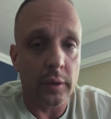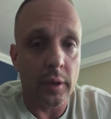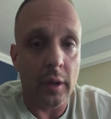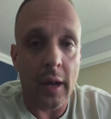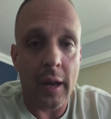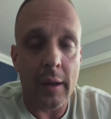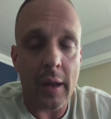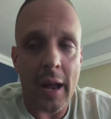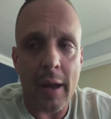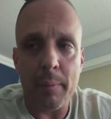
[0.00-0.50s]

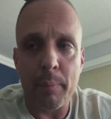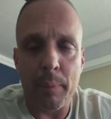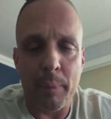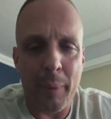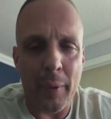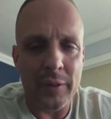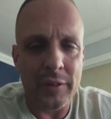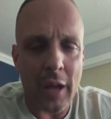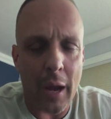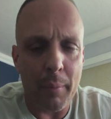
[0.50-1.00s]
I
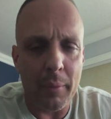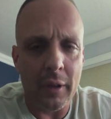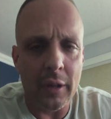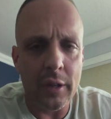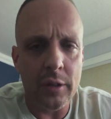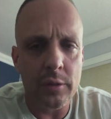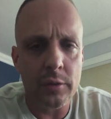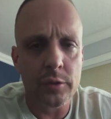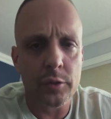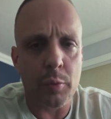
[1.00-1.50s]

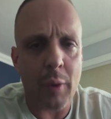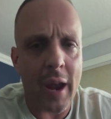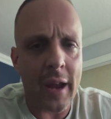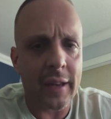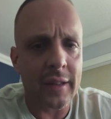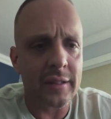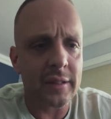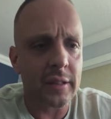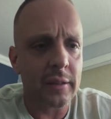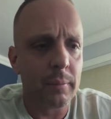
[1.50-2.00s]
predominantly use
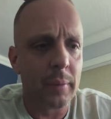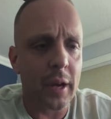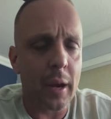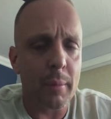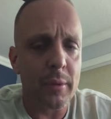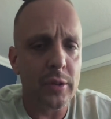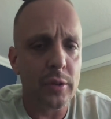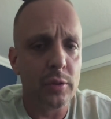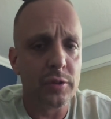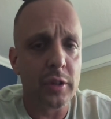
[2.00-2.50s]
Rakuten, but
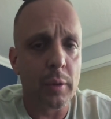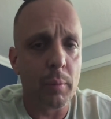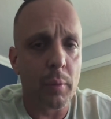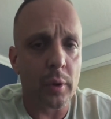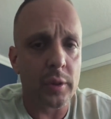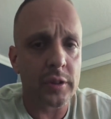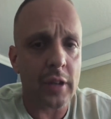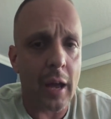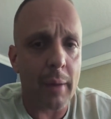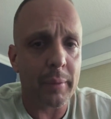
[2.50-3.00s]
I've been using
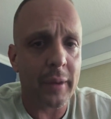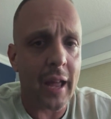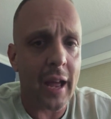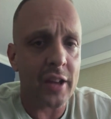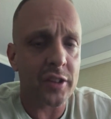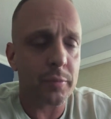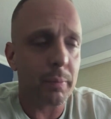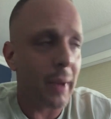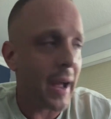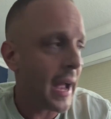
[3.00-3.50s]
more Top
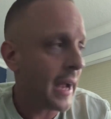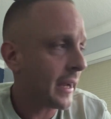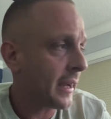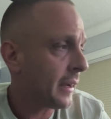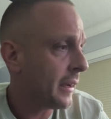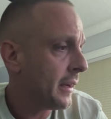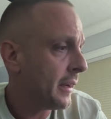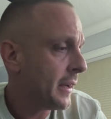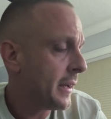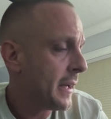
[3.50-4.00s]
Cash Back,